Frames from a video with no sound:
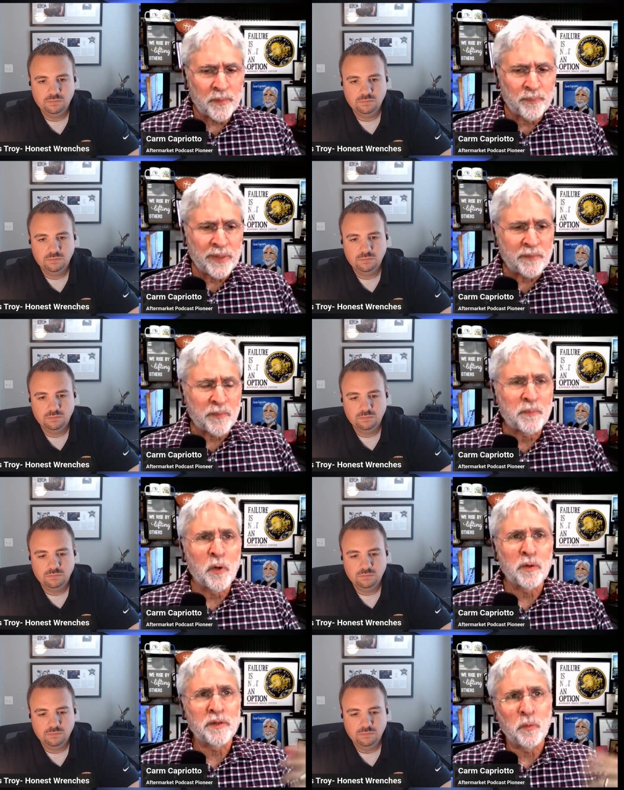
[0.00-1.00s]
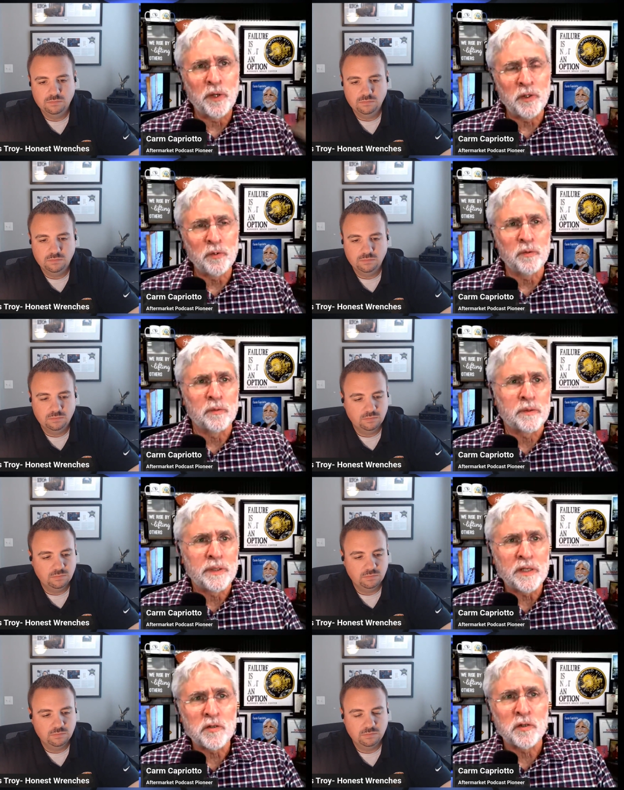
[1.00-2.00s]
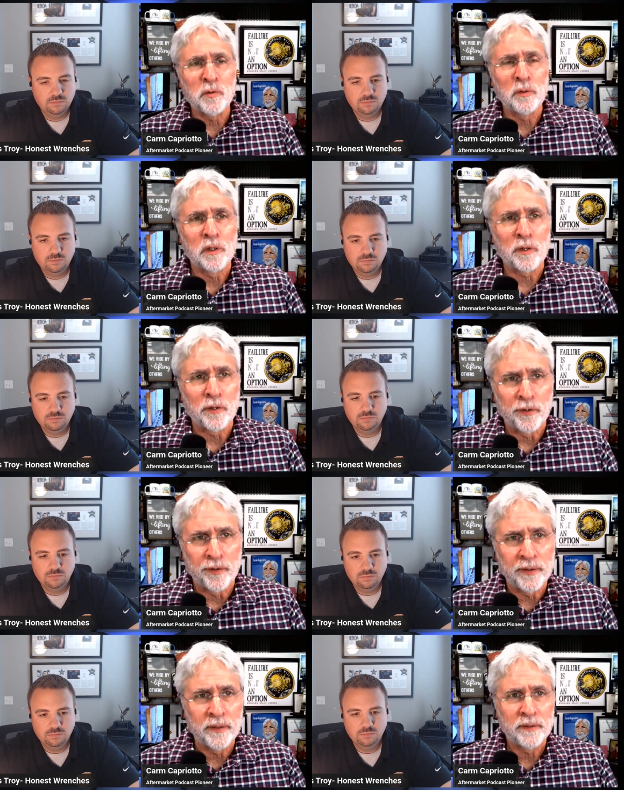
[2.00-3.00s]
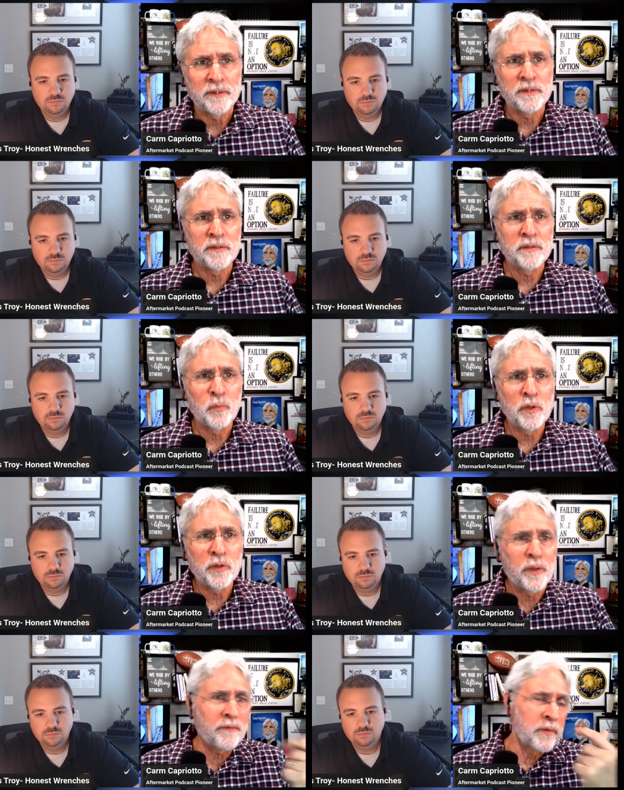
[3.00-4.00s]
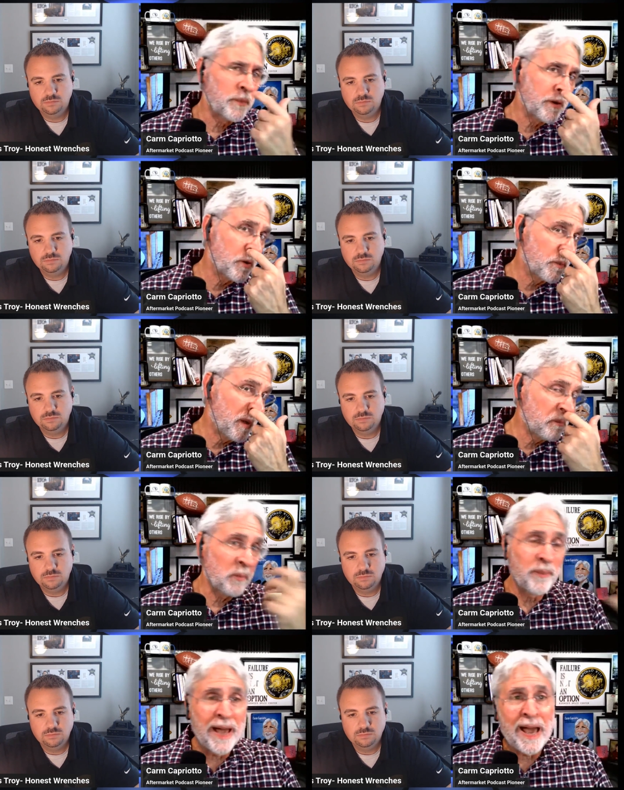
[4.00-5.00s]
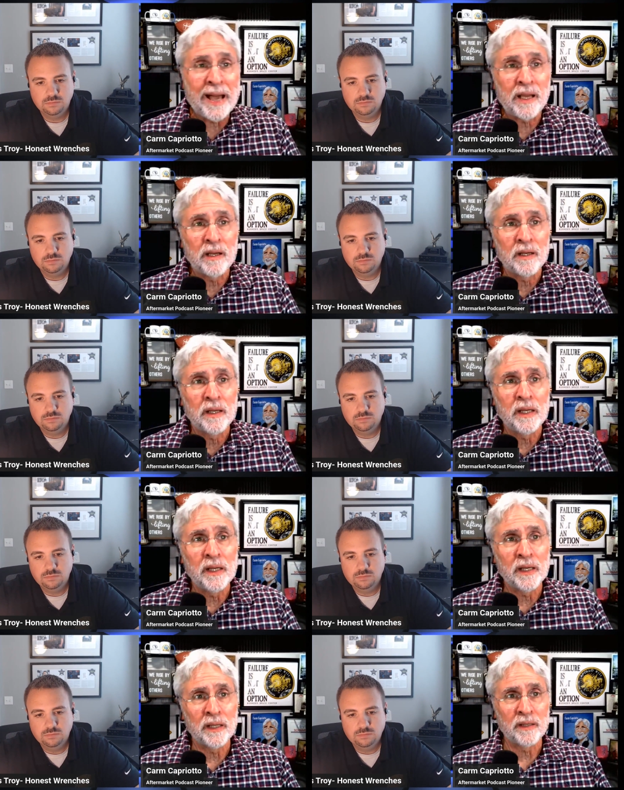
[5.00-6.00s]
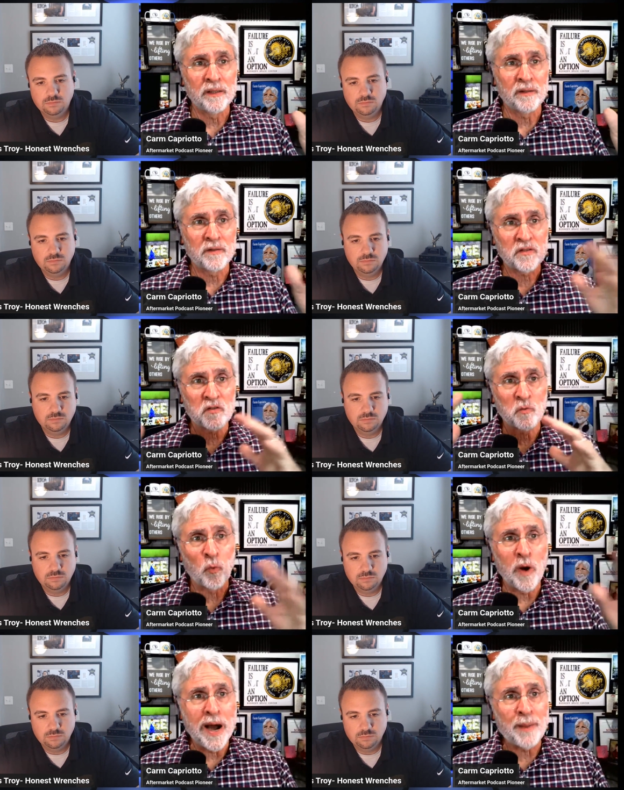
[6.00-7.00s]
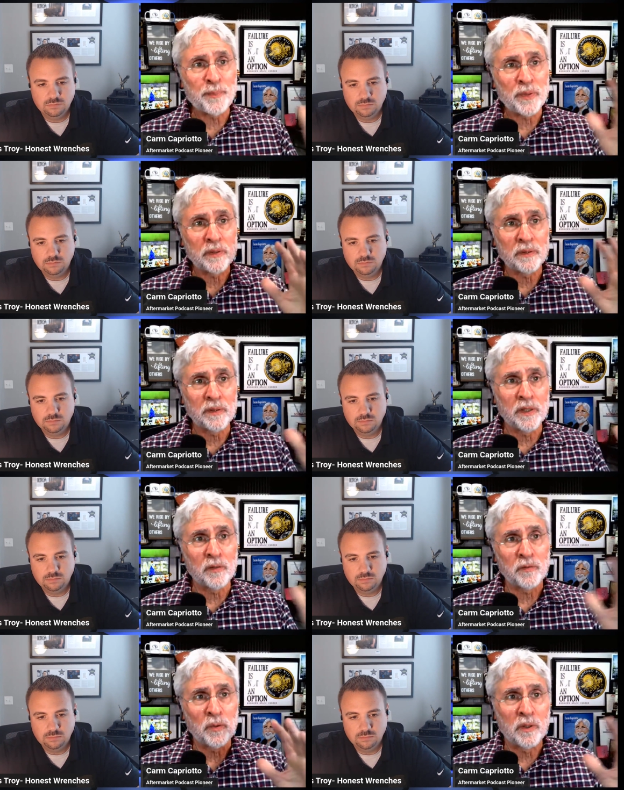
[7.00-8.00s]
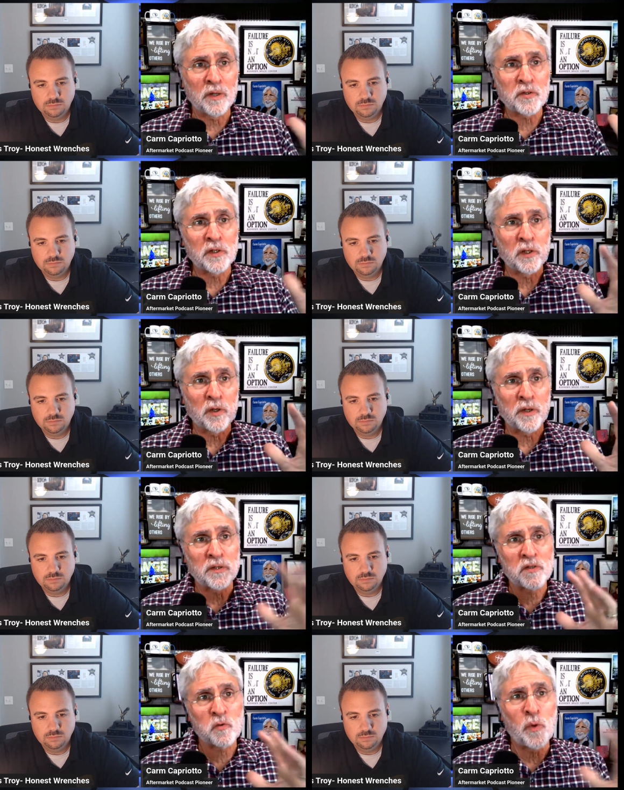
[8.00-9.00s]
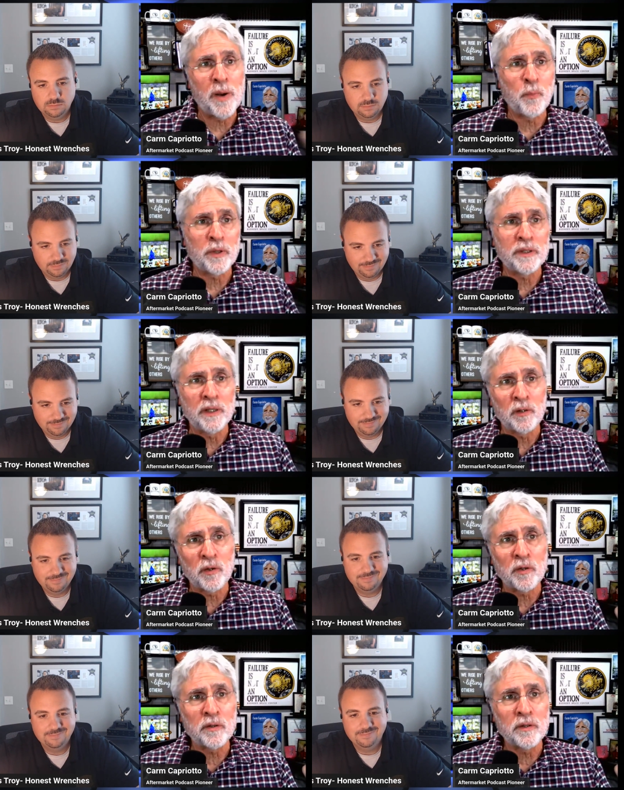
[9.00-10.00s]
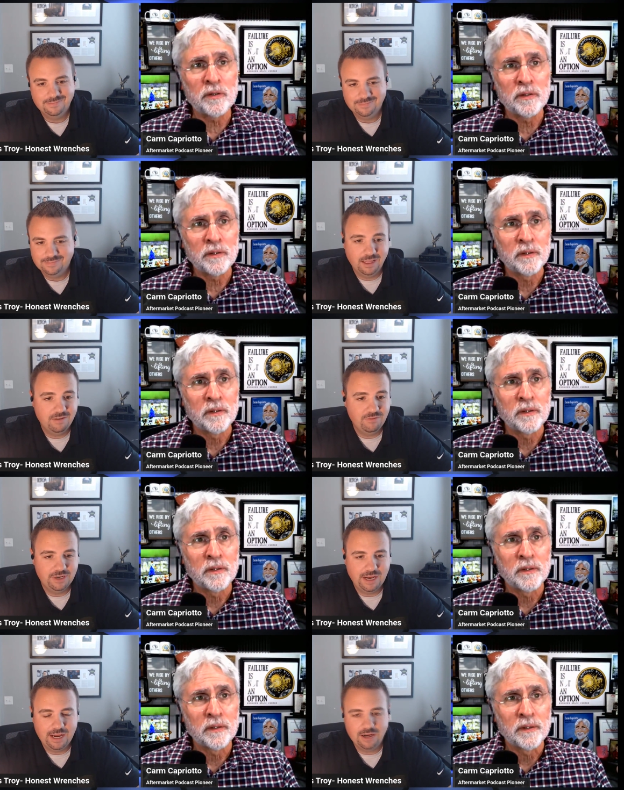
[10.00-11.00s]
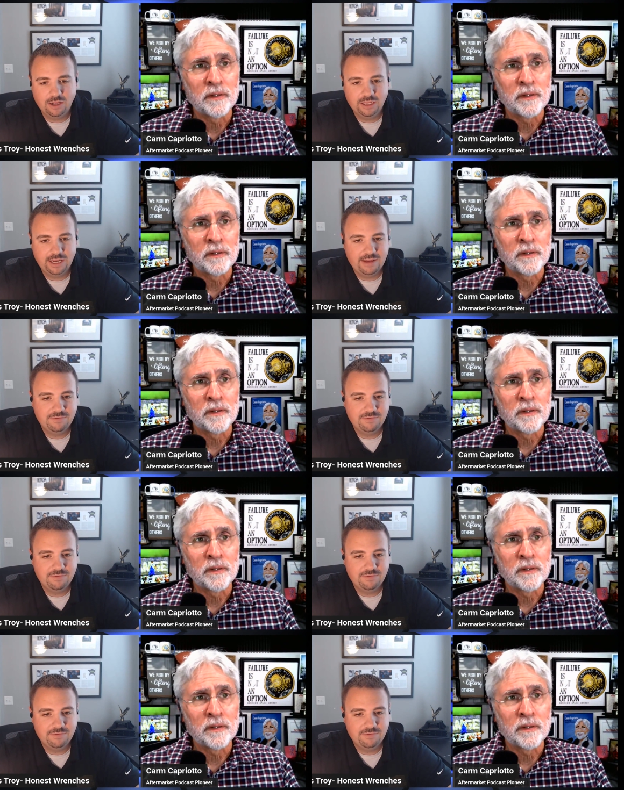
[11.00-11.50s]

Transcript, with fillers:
Speaker 1: big proponent that when you teach, you learn. Will you ever bring your people back and swap, you know, do a lunch and learn and swap what they learned?
Speaker 2: I love it. I call